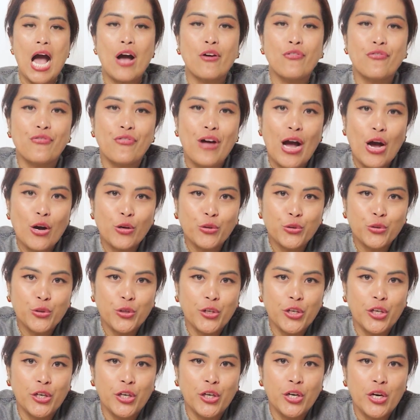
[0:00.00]
A
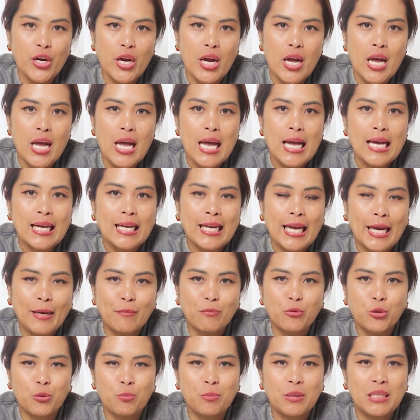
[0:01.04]
founder
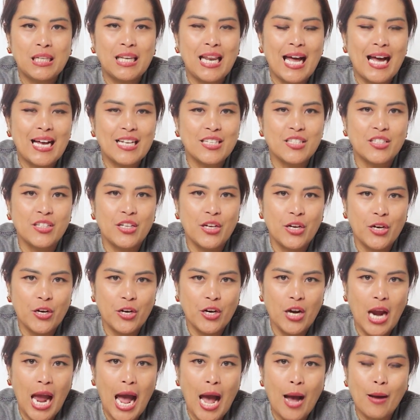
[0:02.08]
came to me last
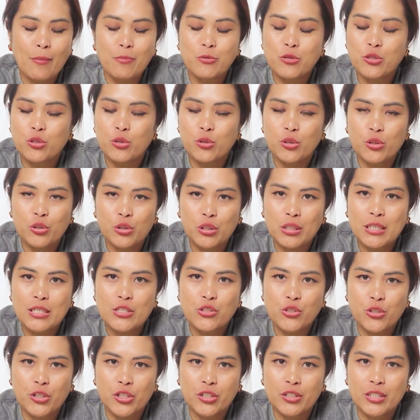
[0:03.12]
year absolutely
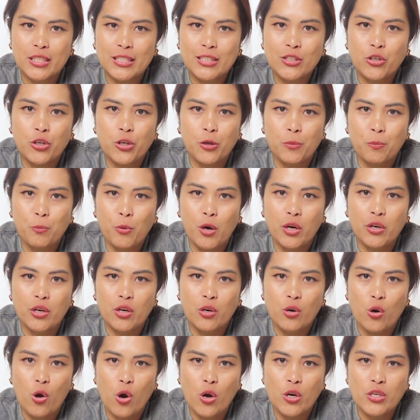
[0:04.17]
certain her
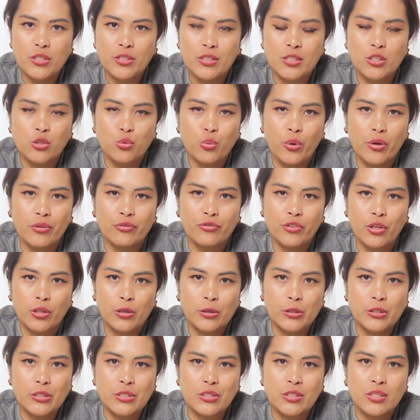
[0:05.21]
product cost is $12.
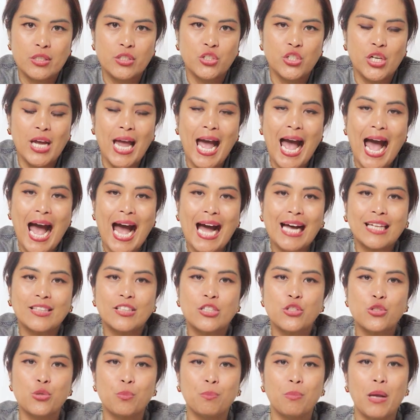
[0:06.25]
She
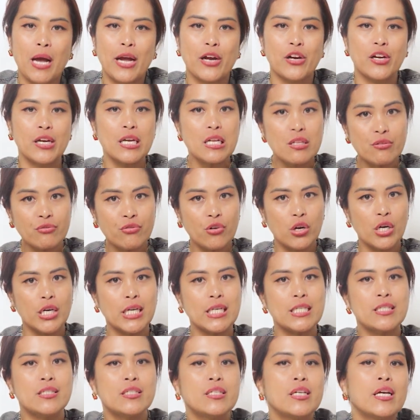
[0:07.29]
had the supplier
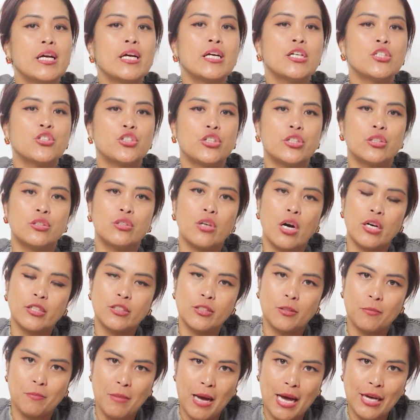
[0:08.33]
invoice, she'd
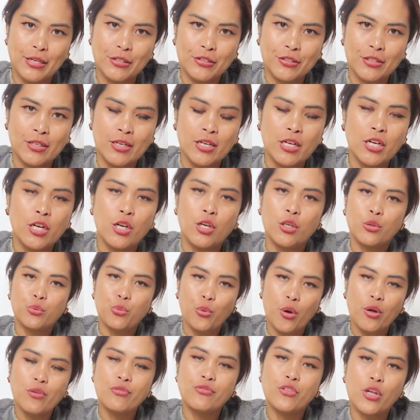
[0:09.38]
done the math.
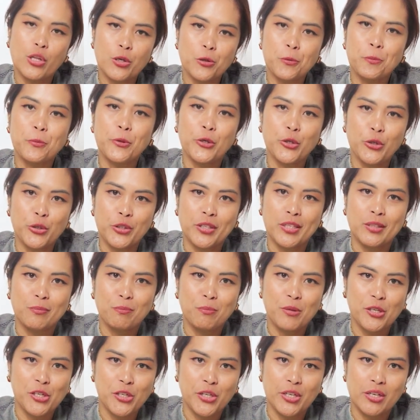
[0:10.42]
$12 per unit,
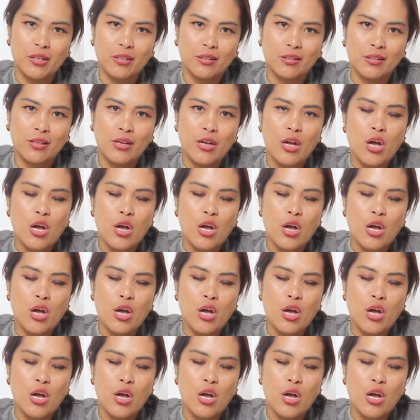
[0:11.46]
period.